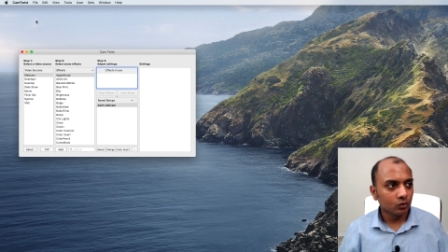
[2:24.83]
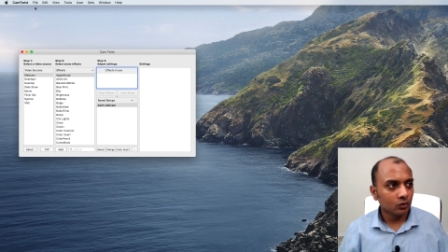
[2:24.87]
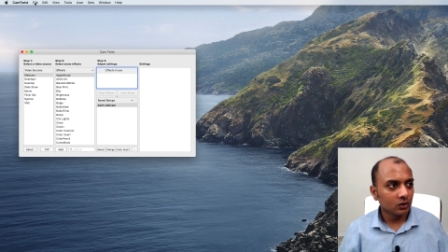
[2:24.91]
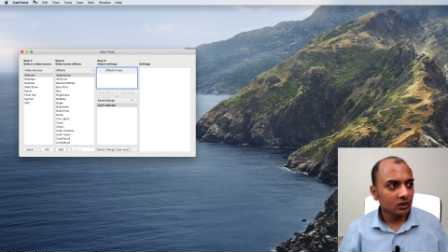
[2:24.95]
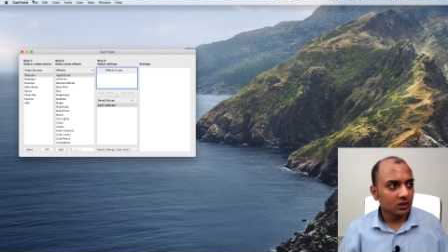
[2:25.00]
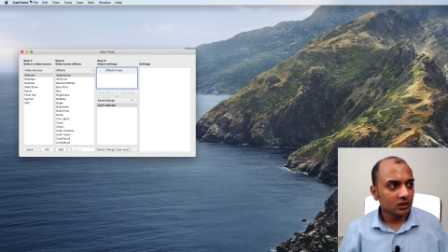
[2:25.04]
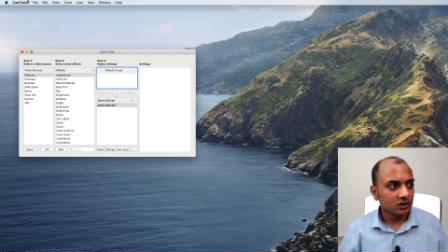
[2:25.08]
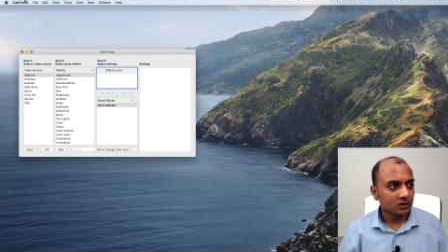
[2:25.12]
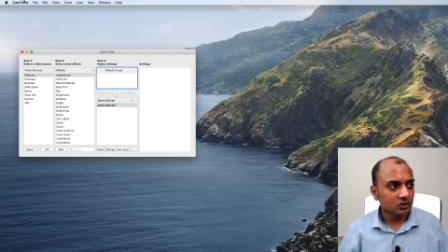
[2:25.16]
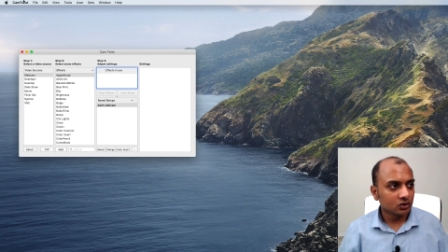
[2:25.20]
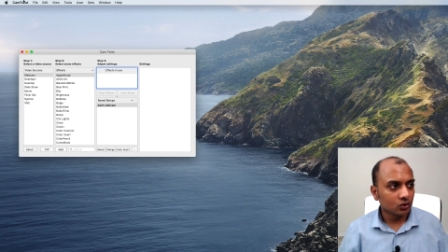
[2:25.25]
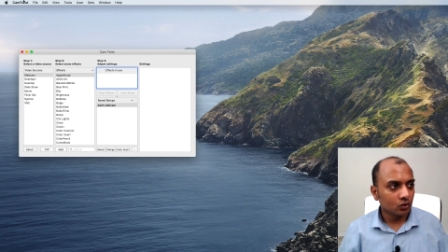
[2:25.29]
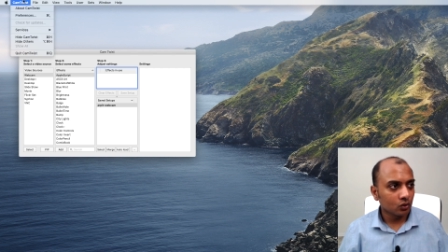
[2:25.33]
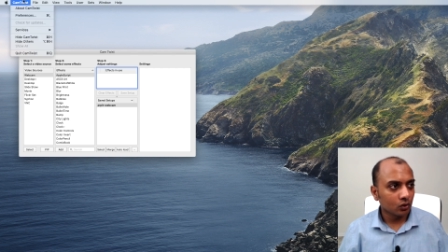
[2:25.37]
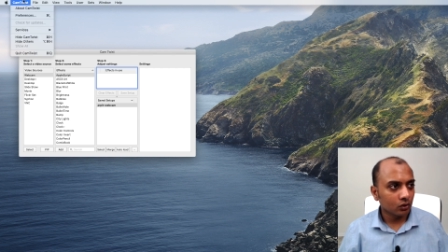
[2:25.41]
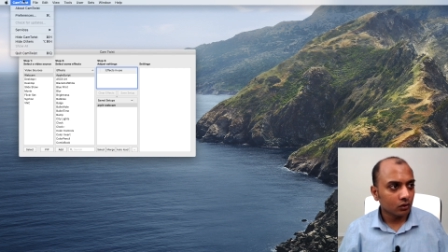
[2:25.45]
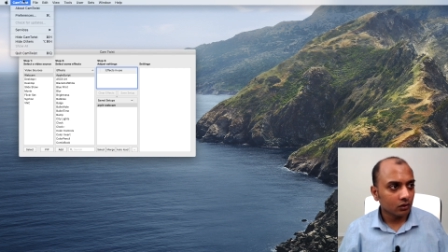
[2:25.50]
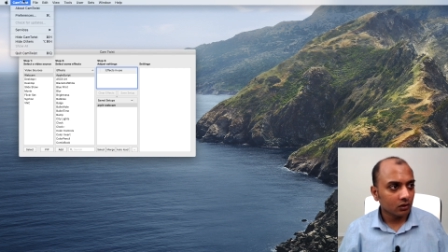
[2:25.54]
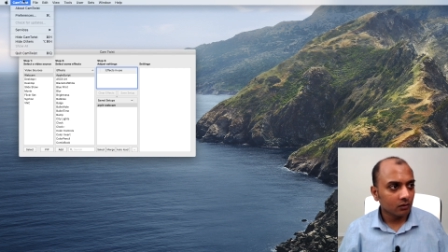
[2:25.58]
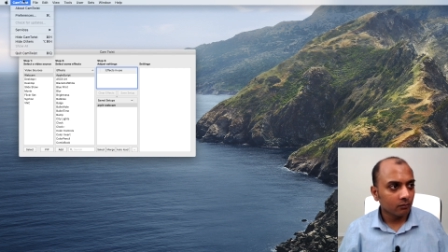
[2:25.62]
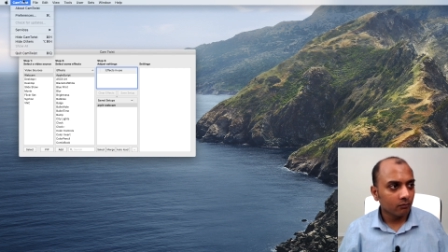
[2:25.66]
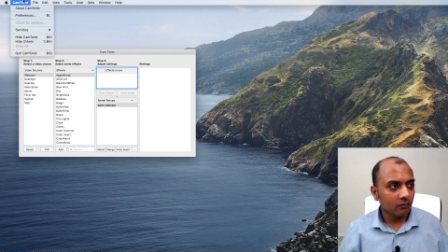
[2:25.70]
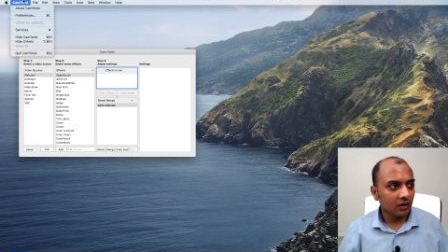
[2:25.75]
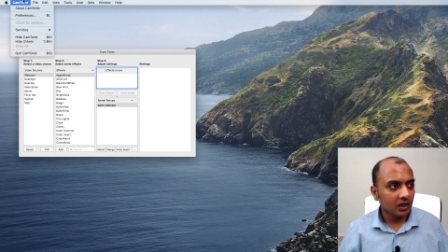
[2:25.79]
is go to
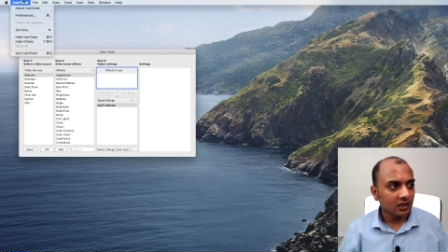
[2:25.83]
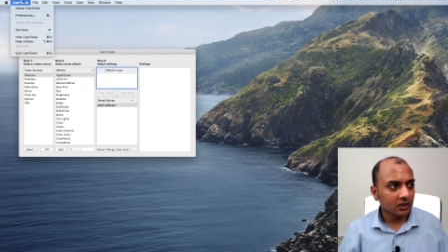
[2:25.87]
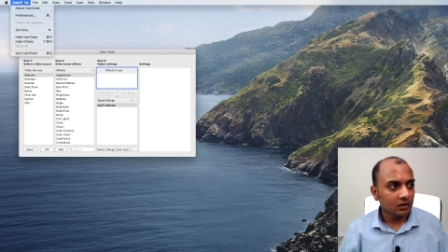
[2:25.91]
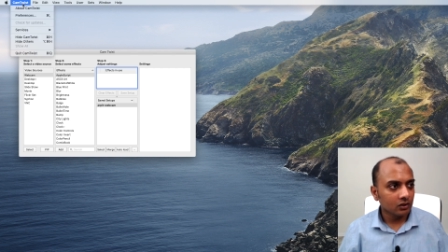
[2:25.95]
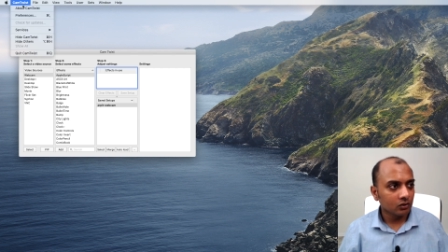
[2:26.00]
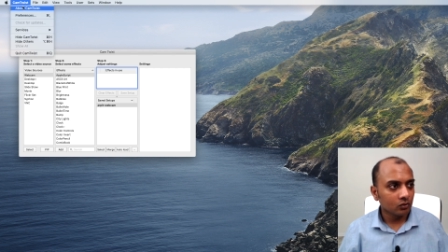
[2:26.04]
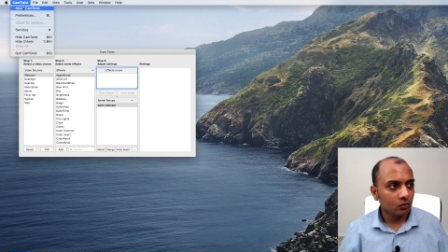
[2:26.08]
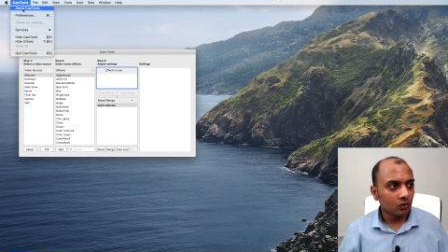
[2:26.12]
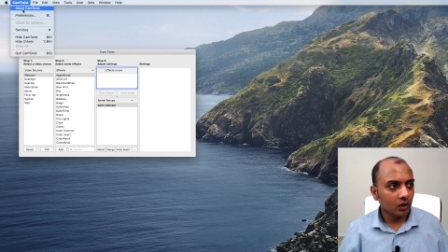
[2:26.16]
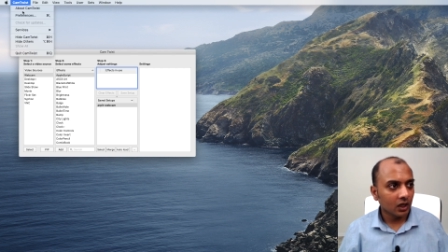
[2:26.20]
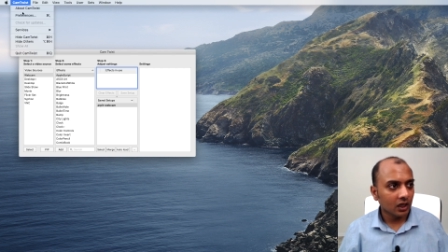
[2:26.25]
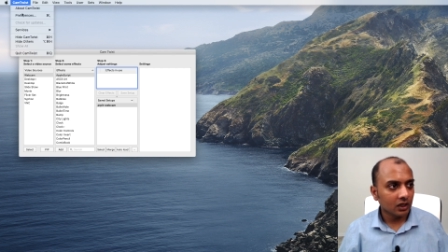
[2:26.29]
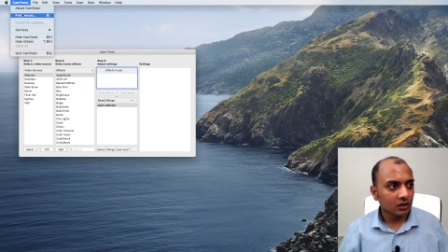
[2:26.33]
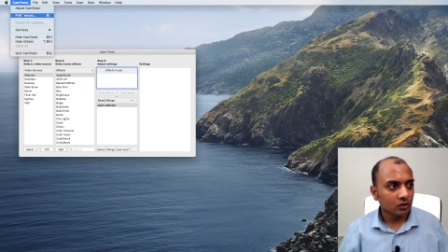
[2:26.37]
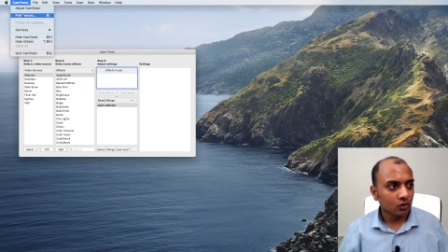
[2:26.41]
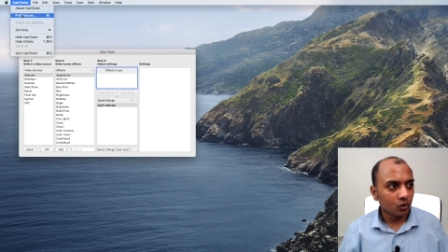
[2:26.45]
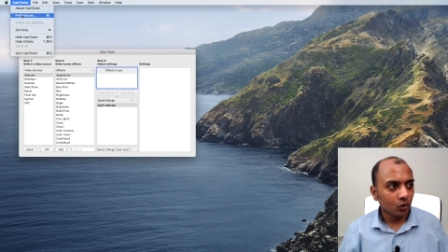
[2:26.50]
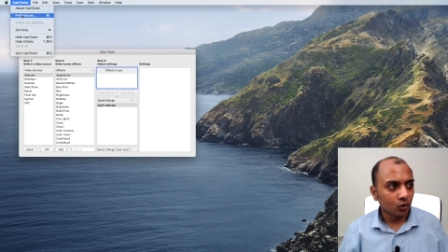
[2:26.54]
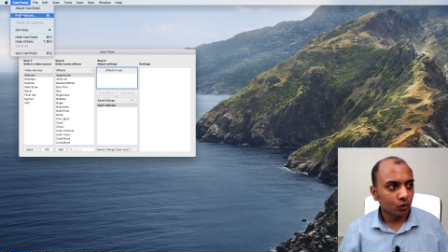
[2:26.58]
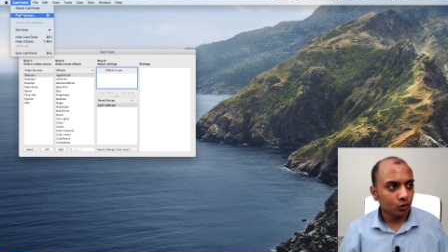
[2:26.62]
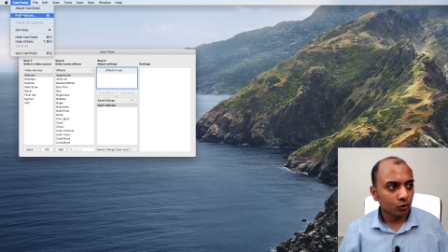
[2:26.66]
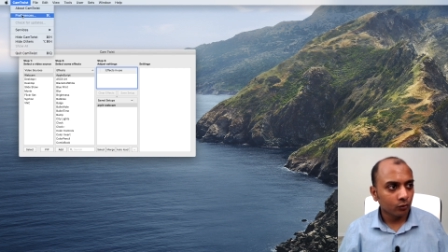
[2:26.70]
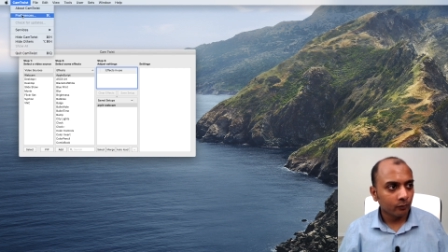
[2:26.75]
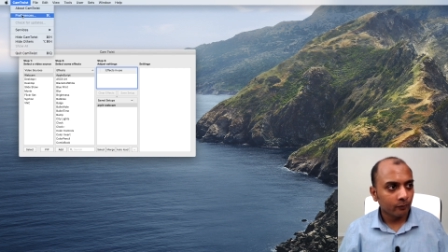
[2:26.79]
the menu and go
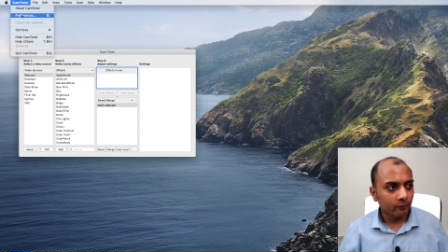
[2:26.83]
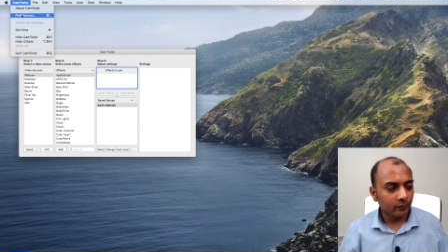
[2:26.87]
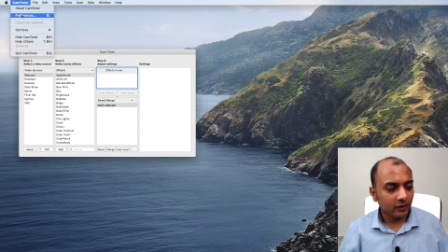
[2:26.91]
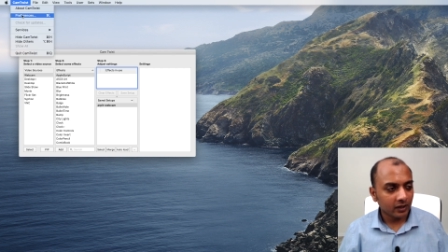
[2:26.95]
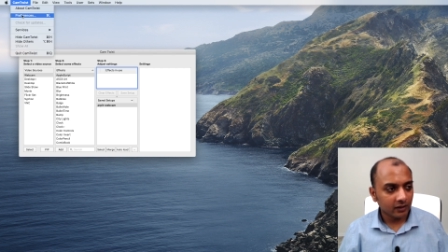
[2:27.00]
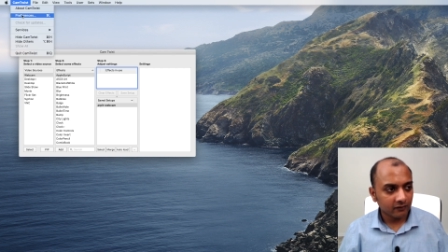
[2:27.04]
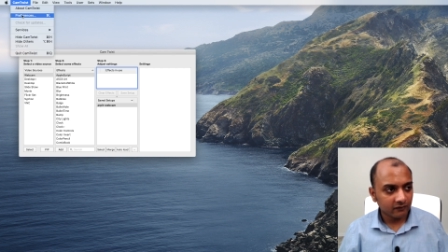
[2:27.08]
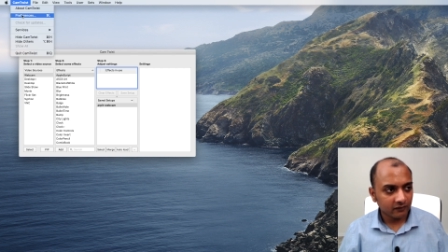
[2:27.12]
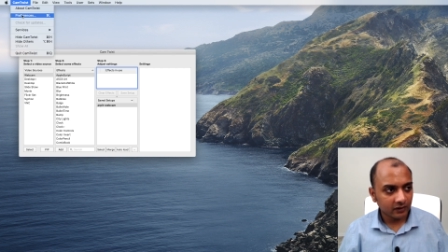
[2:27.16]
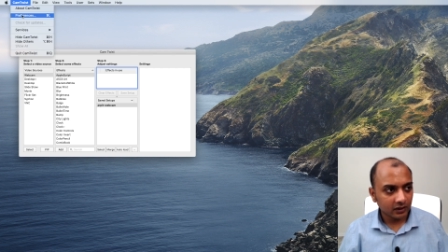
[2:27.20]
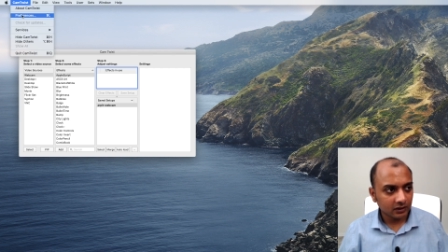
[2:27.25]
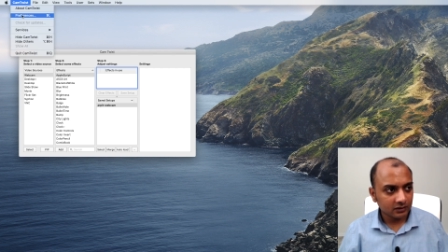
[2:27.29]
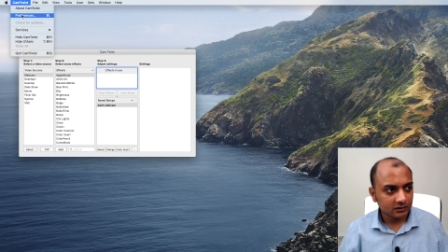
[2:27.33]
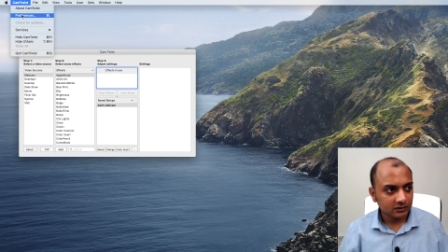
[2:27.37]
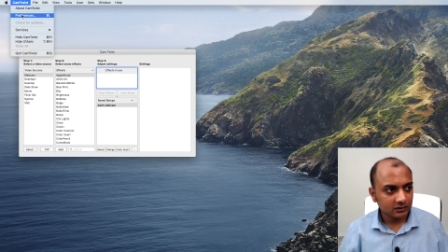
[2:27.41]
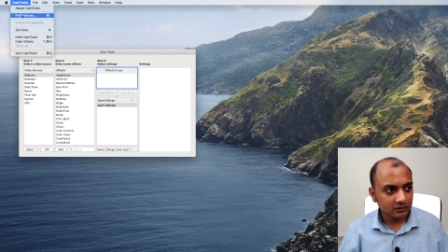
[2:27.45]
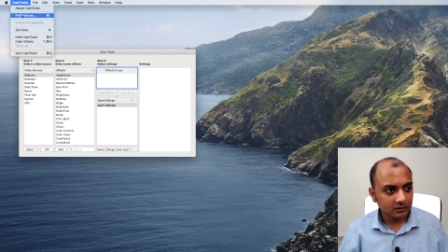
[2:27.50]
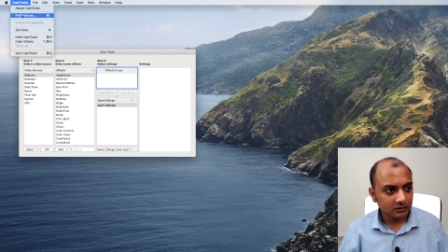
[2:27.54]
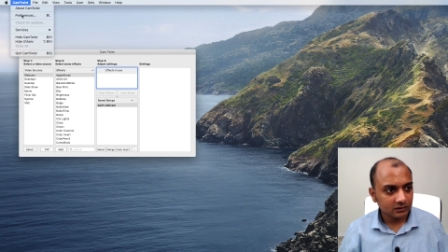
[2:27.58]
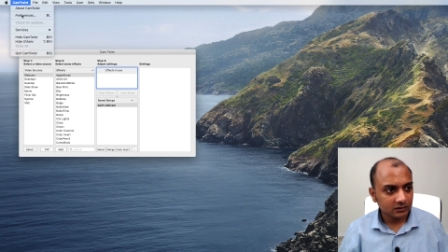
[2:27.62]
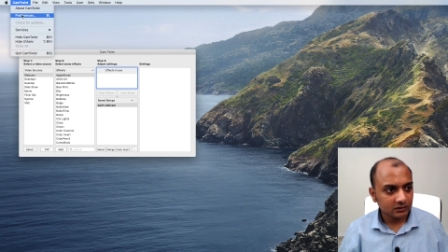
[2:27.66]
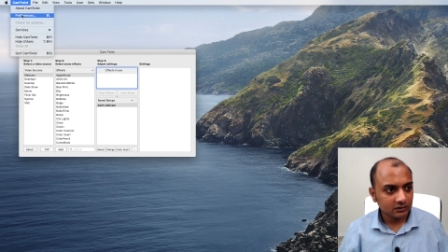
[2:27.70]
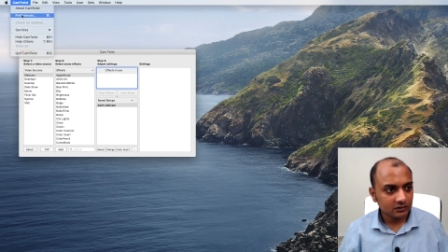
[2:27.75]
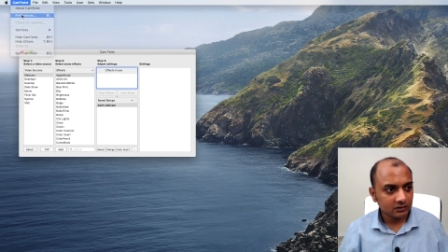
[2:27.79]
to
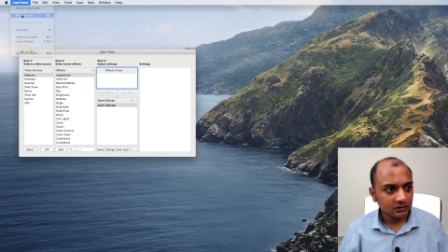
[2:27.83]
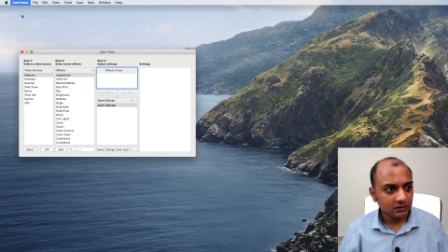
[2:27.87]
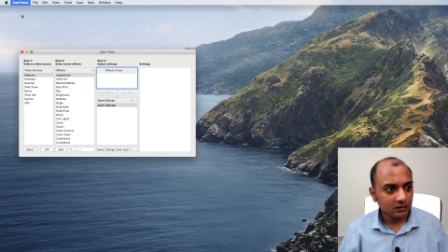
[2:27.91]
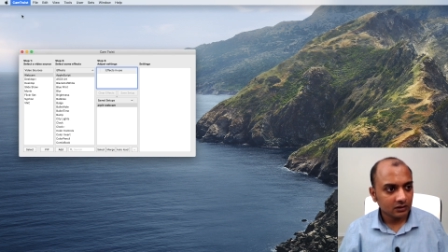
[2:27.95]
preferences